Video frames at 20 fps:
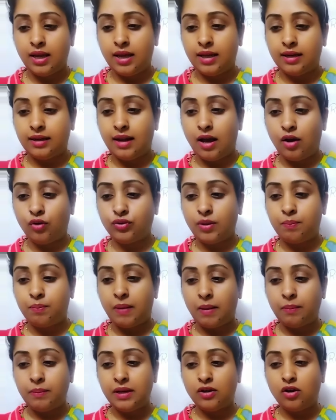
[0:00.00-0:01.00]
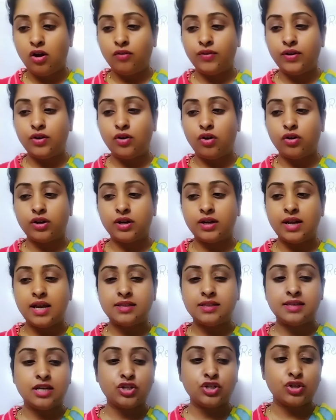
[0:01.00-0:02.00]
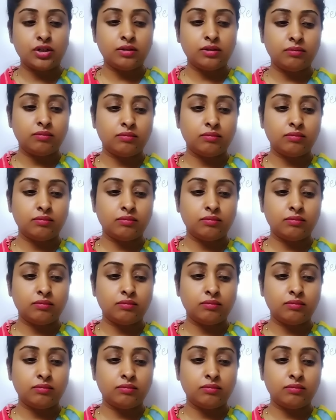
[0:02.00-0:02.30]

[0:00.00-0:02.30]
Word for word: Now the public of an organization